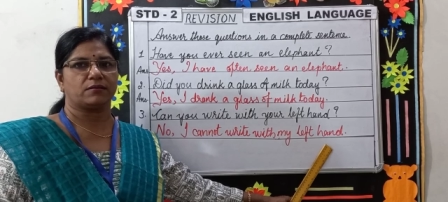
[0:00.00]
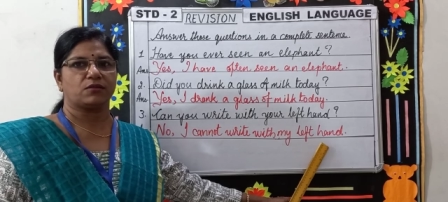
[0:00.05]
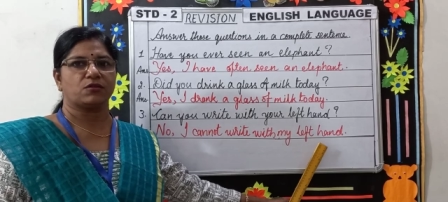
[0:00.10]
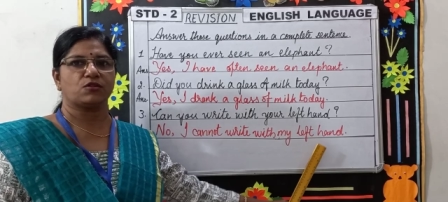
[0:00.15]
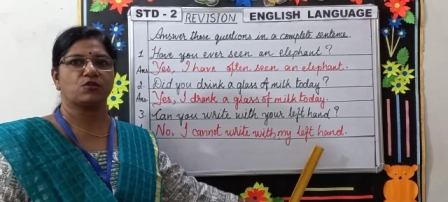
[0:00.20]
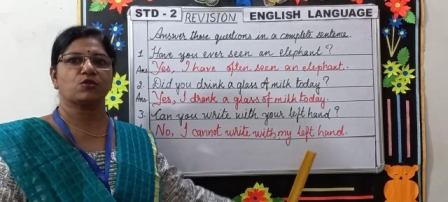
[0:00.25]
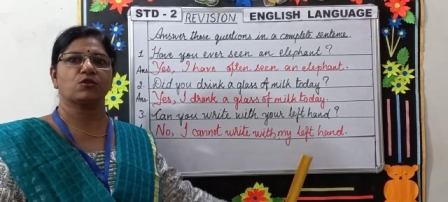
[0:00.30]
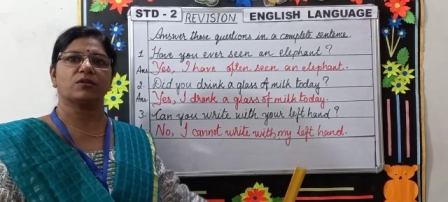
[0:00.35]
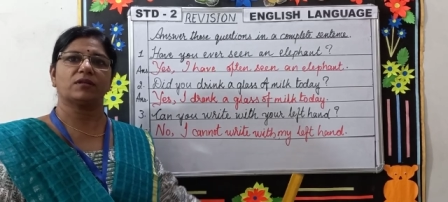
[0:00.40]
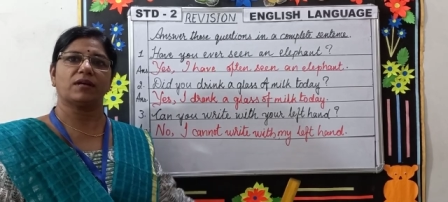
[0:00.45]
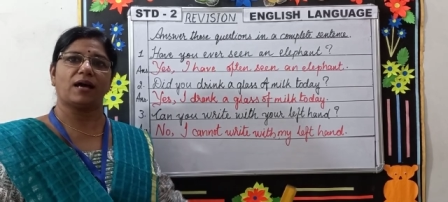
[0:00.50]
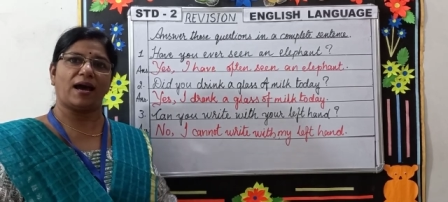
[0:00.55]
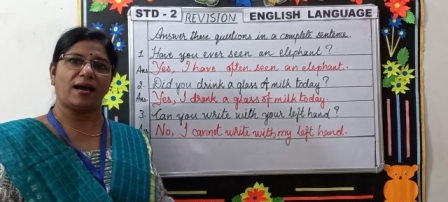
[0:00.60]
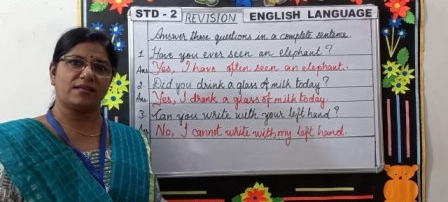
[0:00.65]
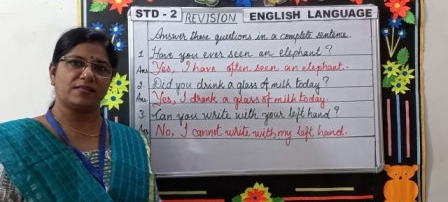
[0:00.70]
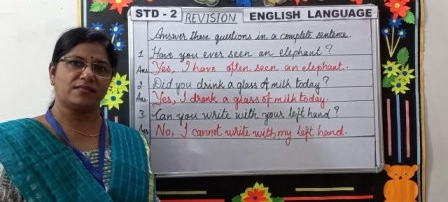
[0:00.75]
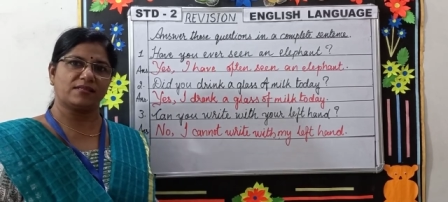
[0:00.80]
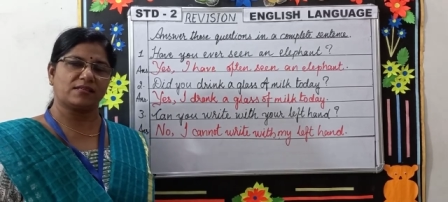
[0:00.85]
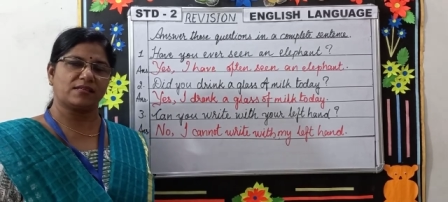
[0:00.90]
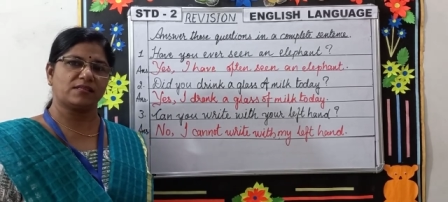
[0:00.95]
So the
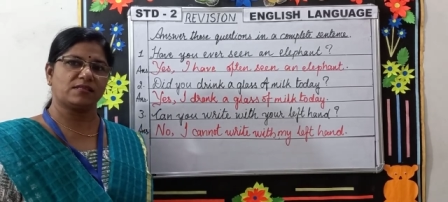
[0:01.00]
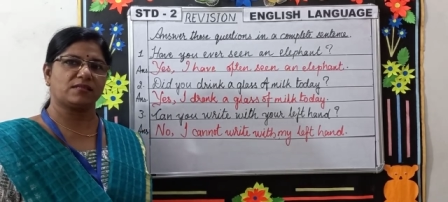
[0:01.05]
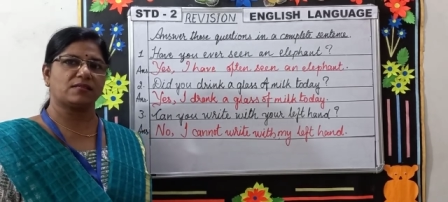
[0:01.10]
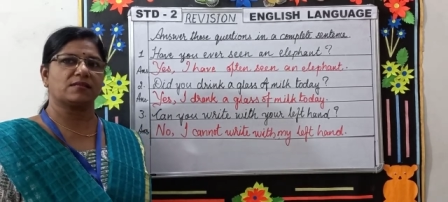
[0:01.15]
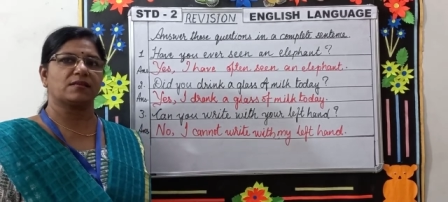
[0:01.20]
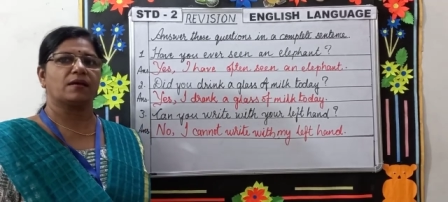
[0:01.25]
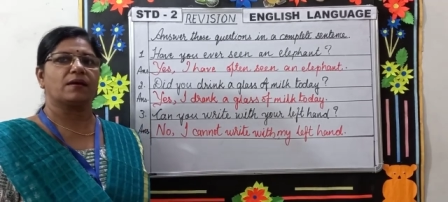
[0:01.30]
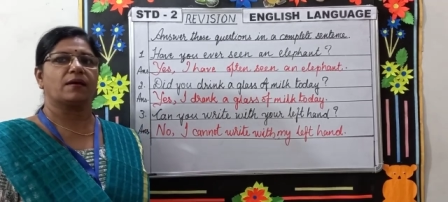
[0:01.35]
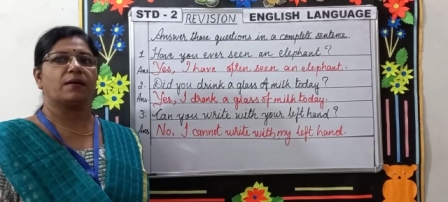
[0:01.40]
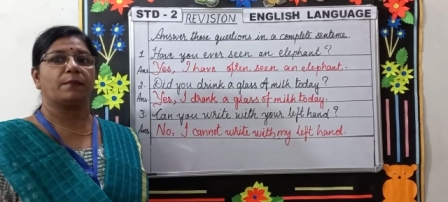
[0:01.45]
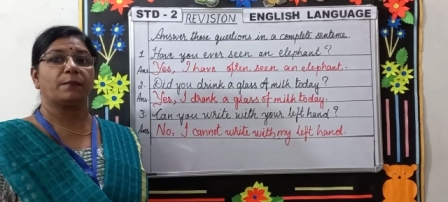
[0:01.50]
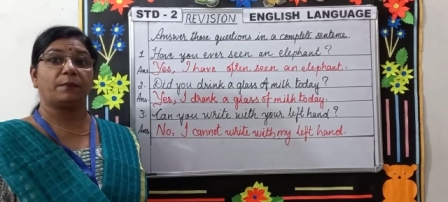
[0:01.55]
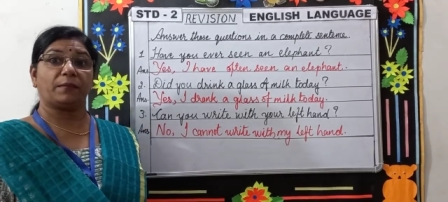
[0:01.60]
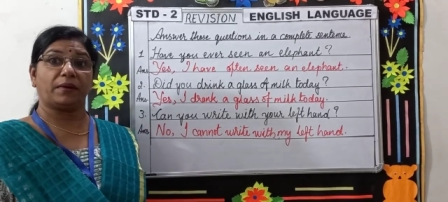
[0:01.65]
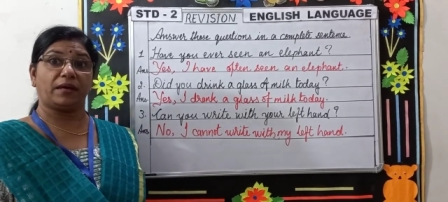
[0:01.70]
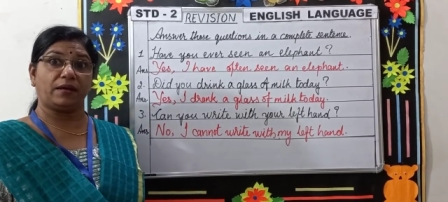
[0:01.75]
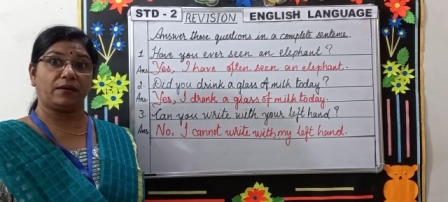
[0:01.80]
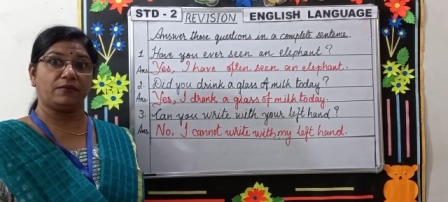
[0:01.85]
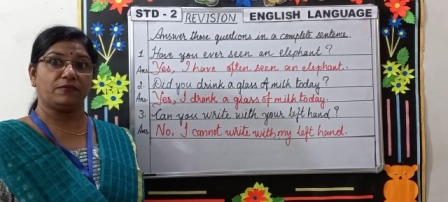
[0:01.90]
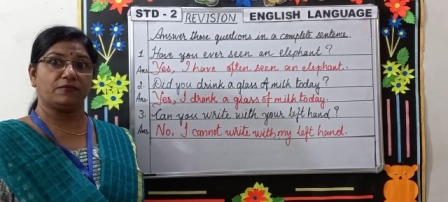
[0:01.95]
answers
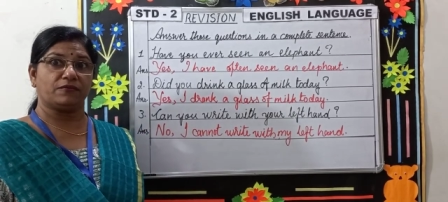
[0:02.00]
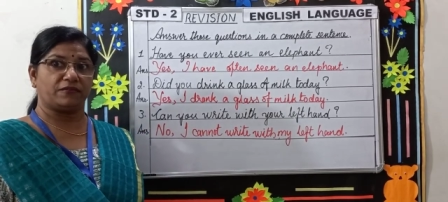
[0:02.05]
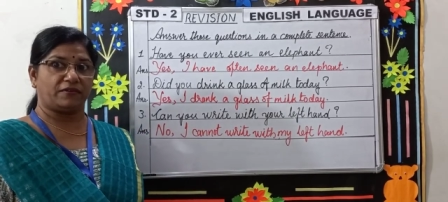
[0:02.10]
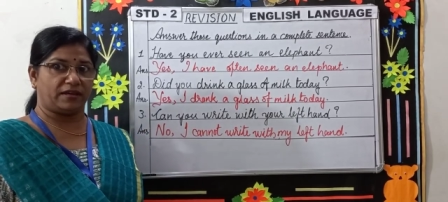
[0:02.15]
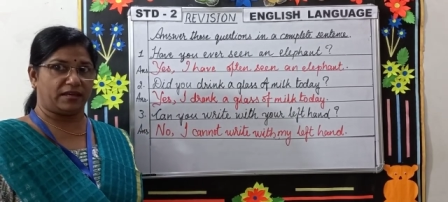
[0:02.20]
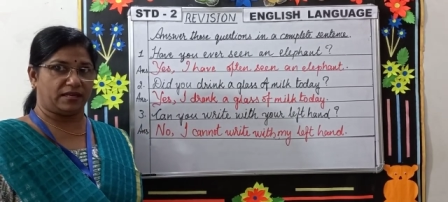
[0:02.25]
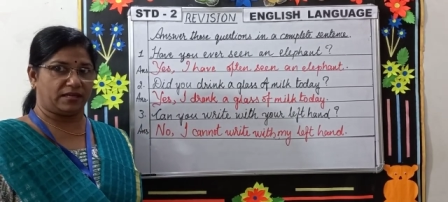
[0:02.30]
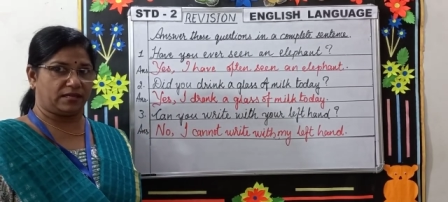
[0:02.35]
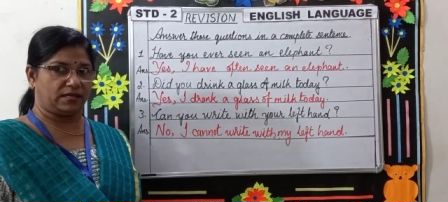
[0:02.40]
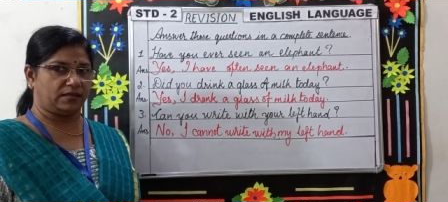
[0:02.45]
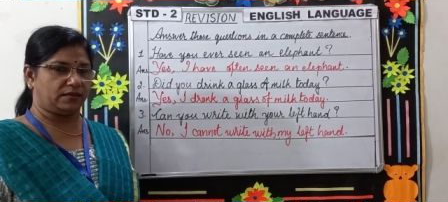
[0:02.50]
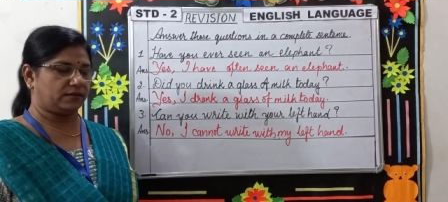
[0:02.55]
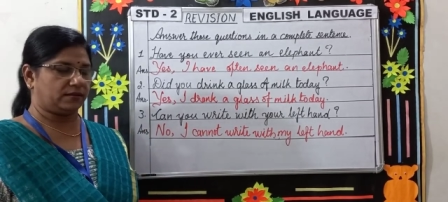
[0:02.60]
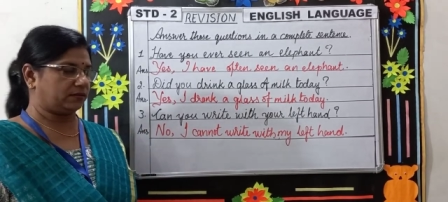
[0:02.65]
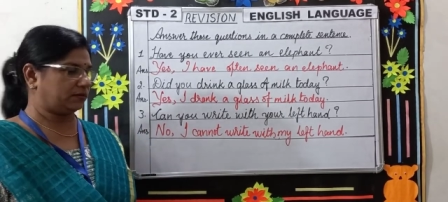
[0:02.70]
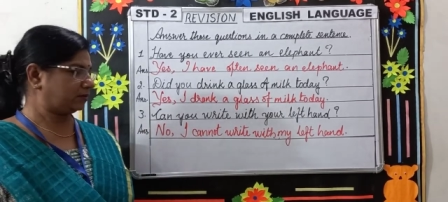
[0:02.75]
may vary.